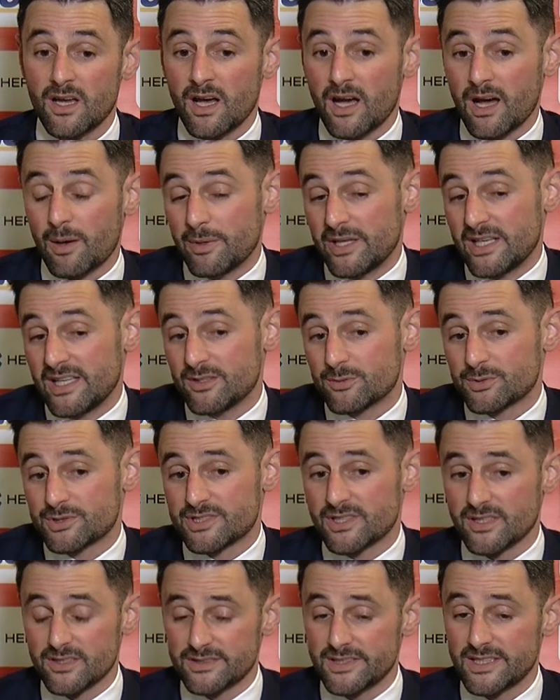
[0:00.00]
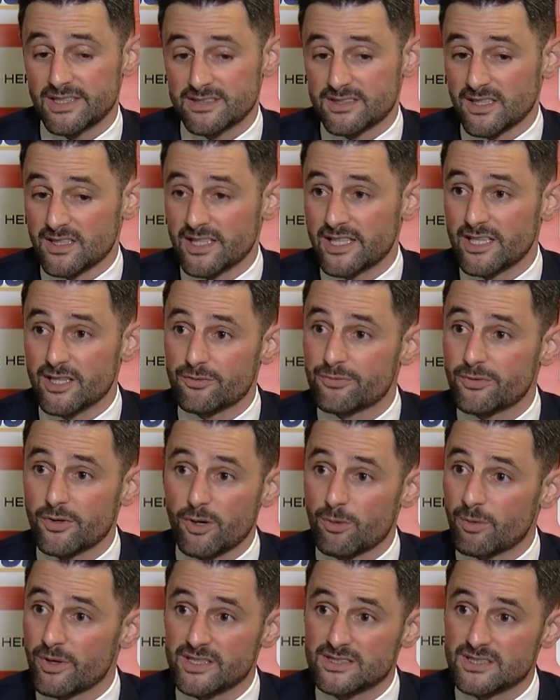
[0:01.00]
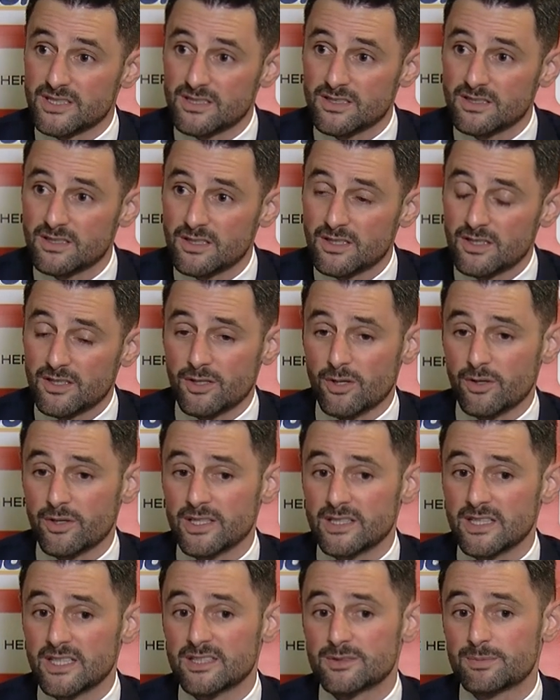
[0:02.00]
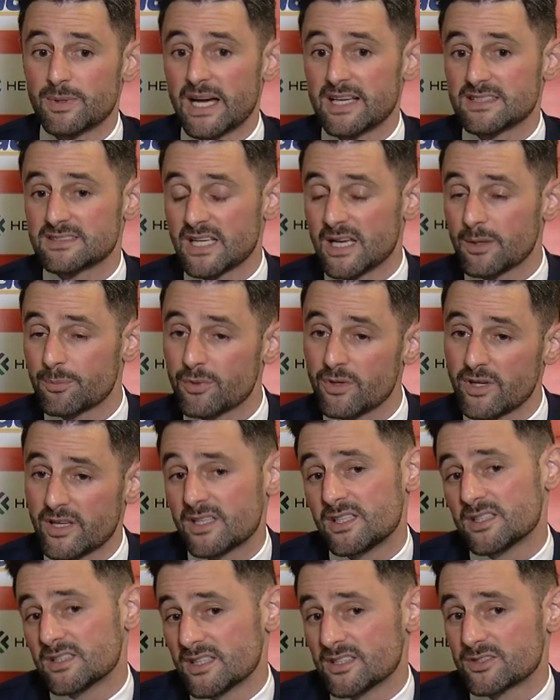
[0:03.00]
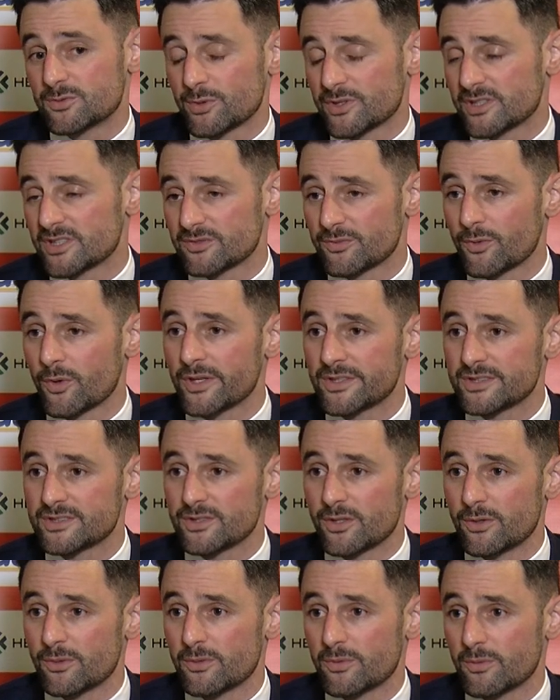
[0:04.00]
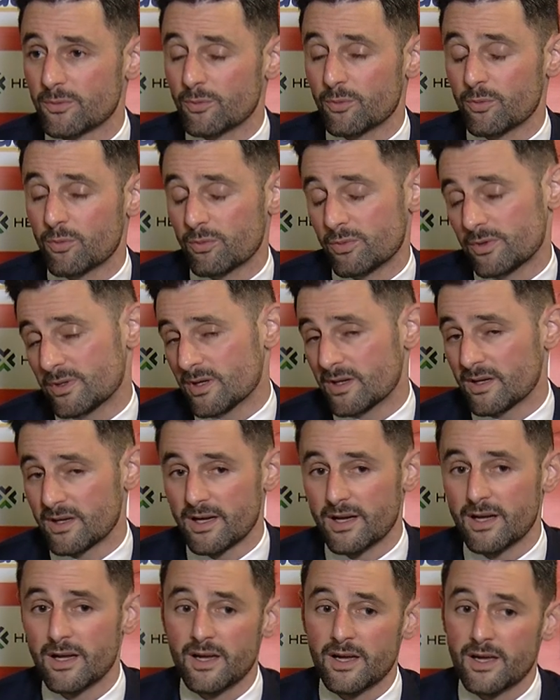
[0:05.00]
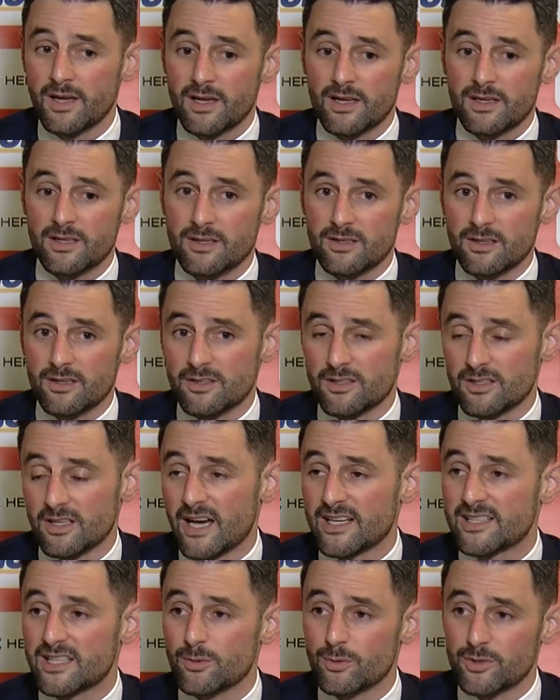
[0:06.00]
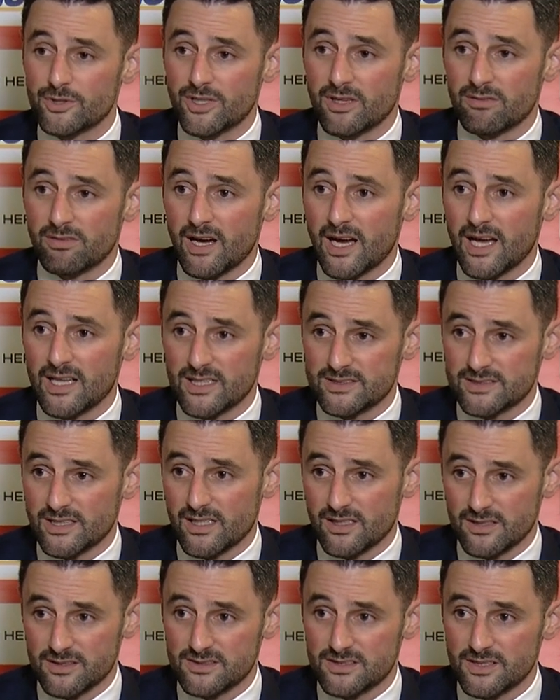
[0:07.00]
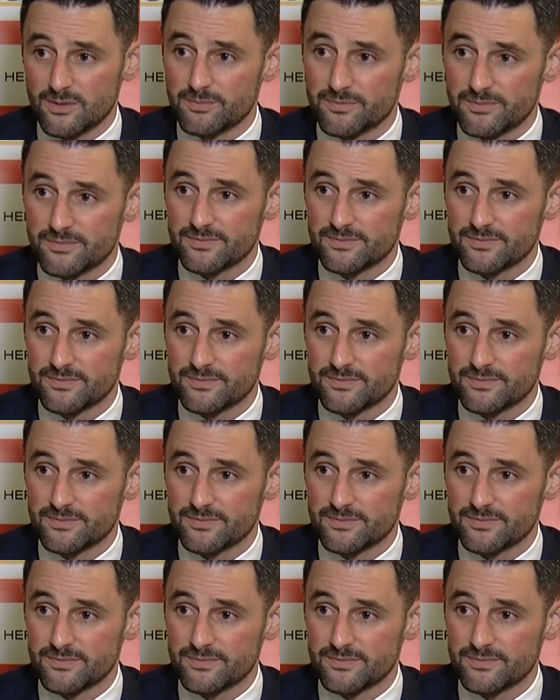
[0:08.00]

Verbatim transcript: I mean, he was the, he's the leader for a reason. You know, he leads by example and he leads with his voice. So you're, you're lucky when you have a guy like that on the team.